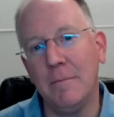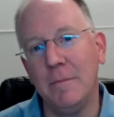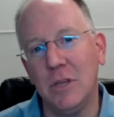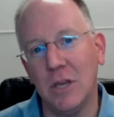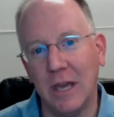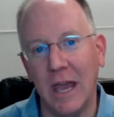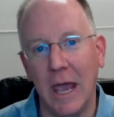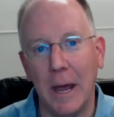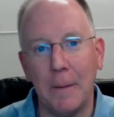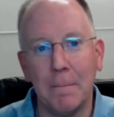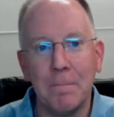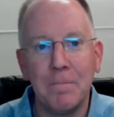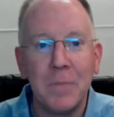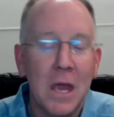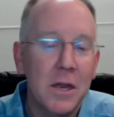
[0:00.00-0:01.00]
you can.
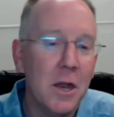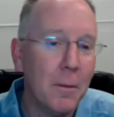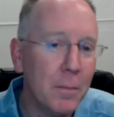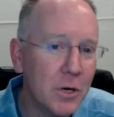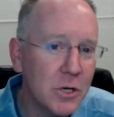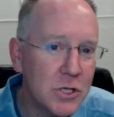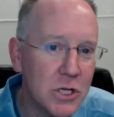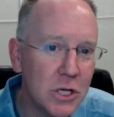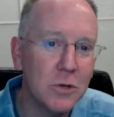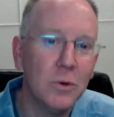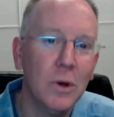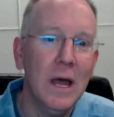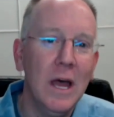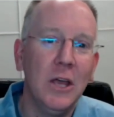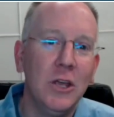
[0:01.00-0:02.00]
Number
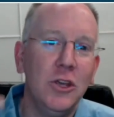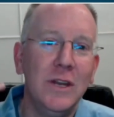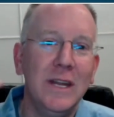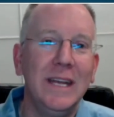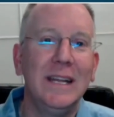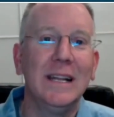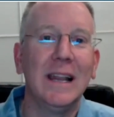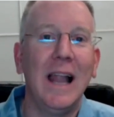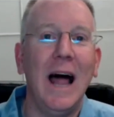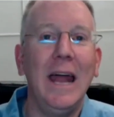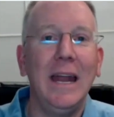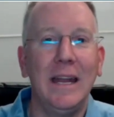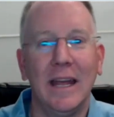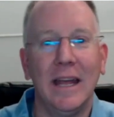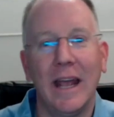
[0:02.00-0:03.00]
two, you need
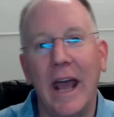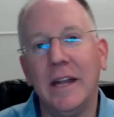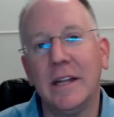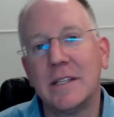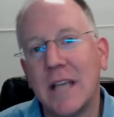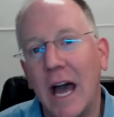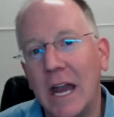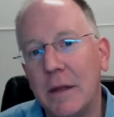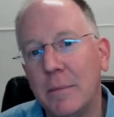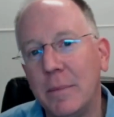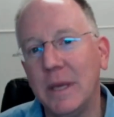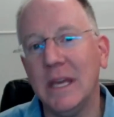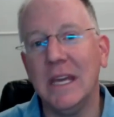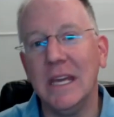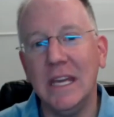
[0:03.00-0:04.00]
lighting and it's got to
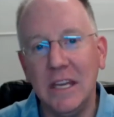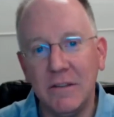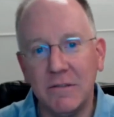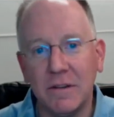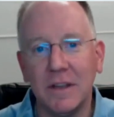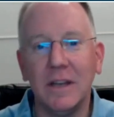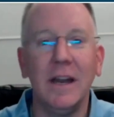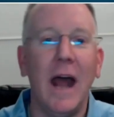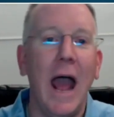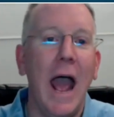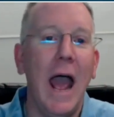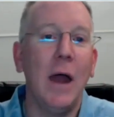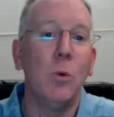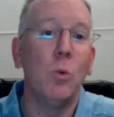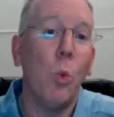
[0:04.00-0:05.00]
be even
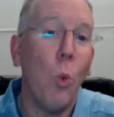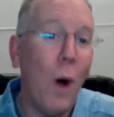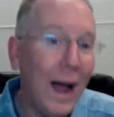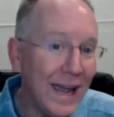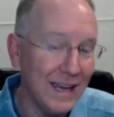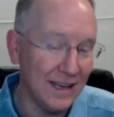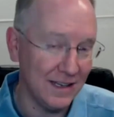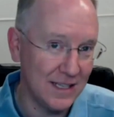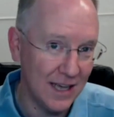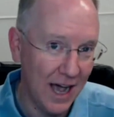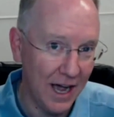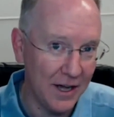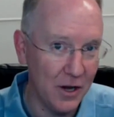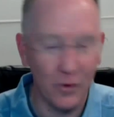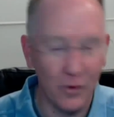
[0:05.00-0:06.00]
and white.
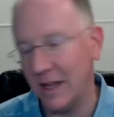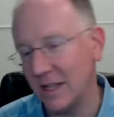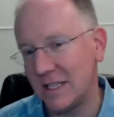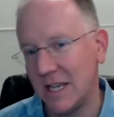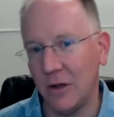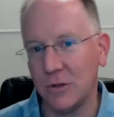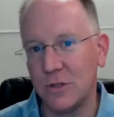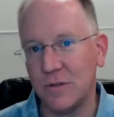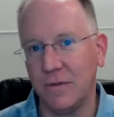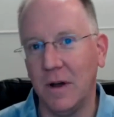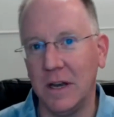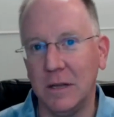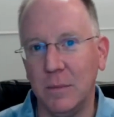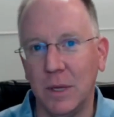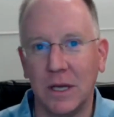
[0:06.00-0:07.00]
I know that sounds
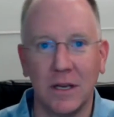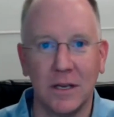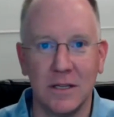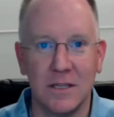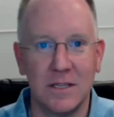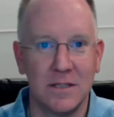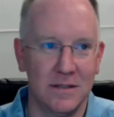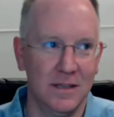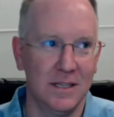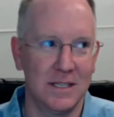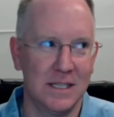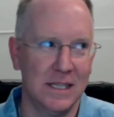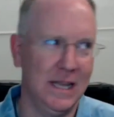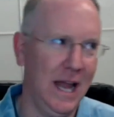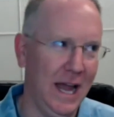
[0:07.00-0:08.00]
funny because
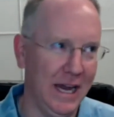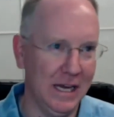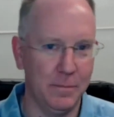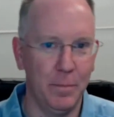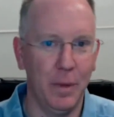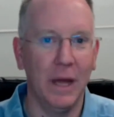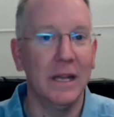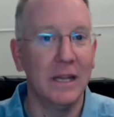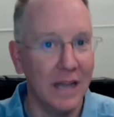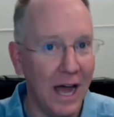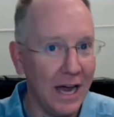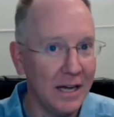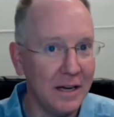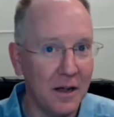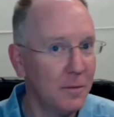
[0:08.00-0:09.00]
it's light, but
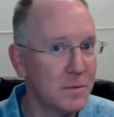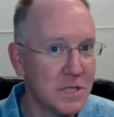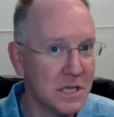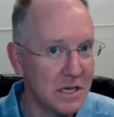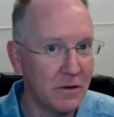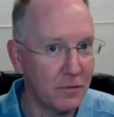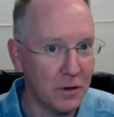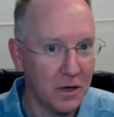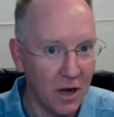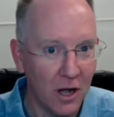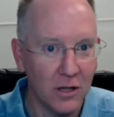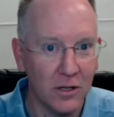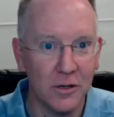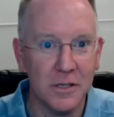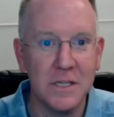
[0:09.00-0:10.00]
light comes in different
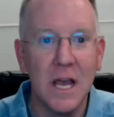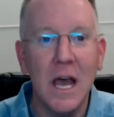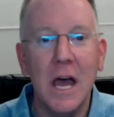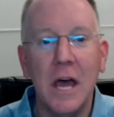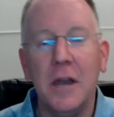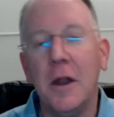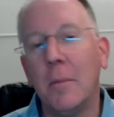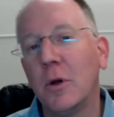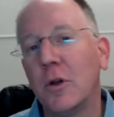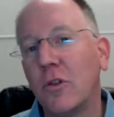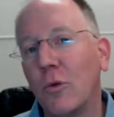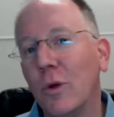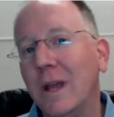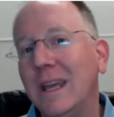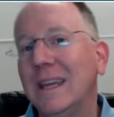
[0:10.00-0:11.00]
colors. Number
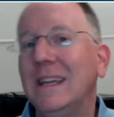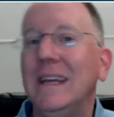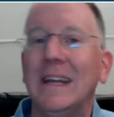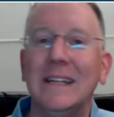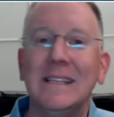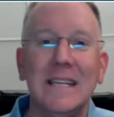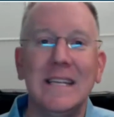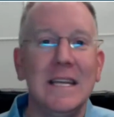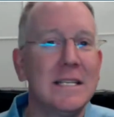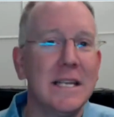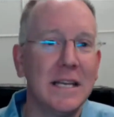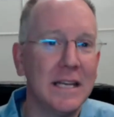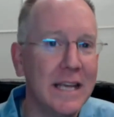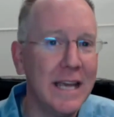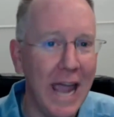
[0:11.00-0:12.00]
three, you need a
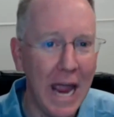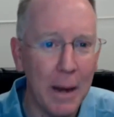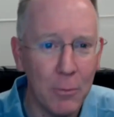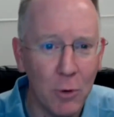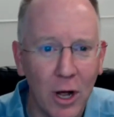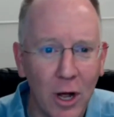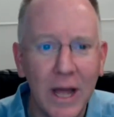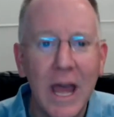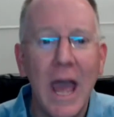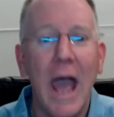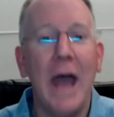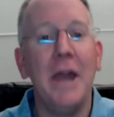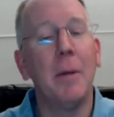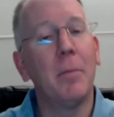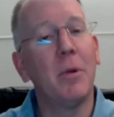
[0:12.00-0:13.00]
decent camera.
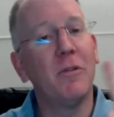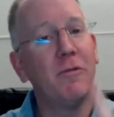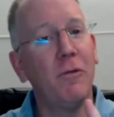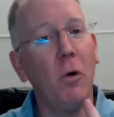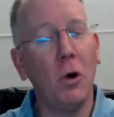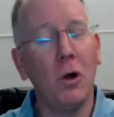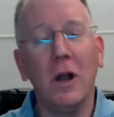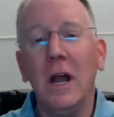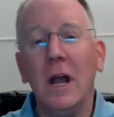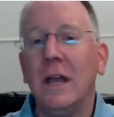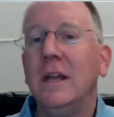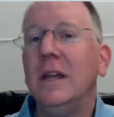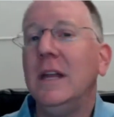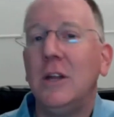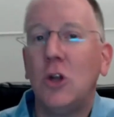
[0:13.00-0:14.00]
And number four,
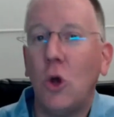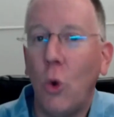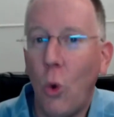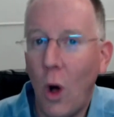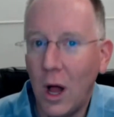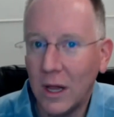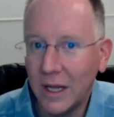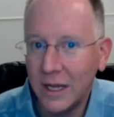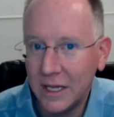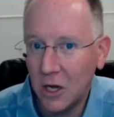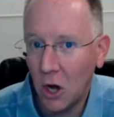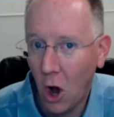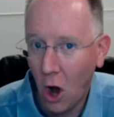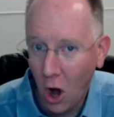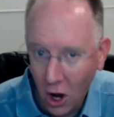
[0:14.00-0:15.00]
you need
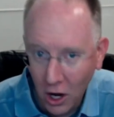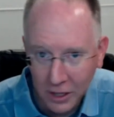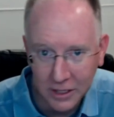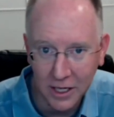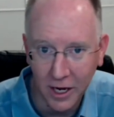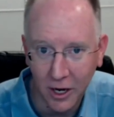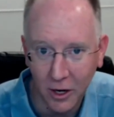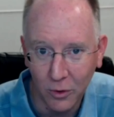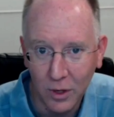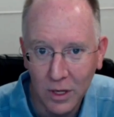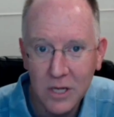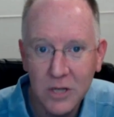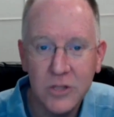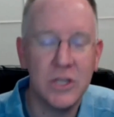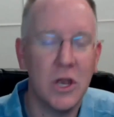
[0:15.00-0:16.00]
quality audio.
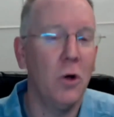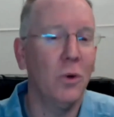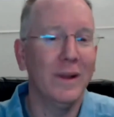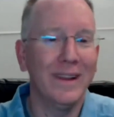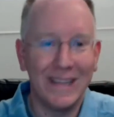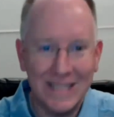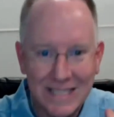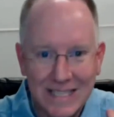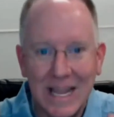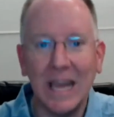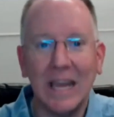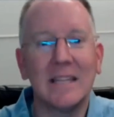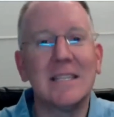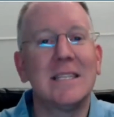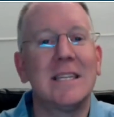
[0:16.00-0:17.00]
So let's
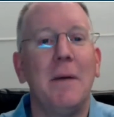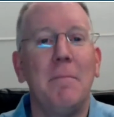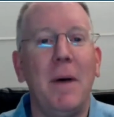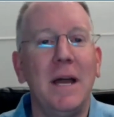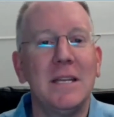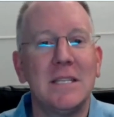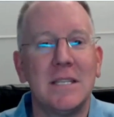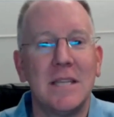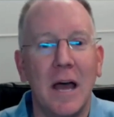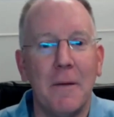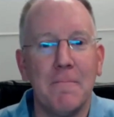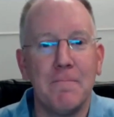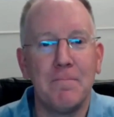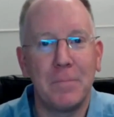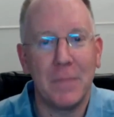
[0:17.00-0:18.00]
take it step by
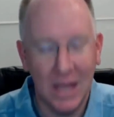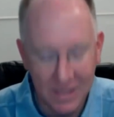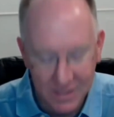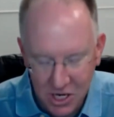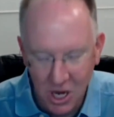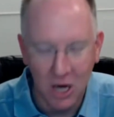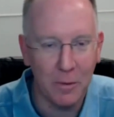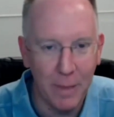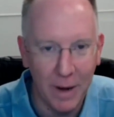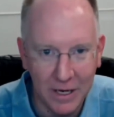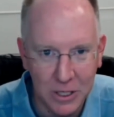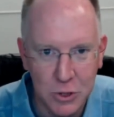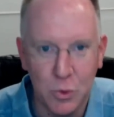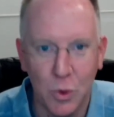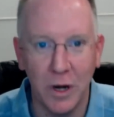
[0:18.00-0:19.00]
step and talk about
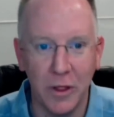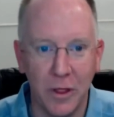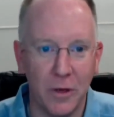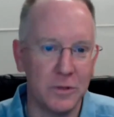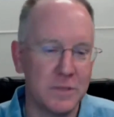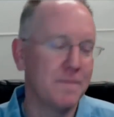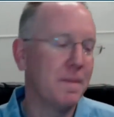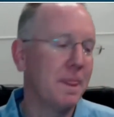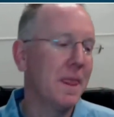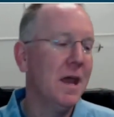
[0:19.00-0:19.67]
each one of those.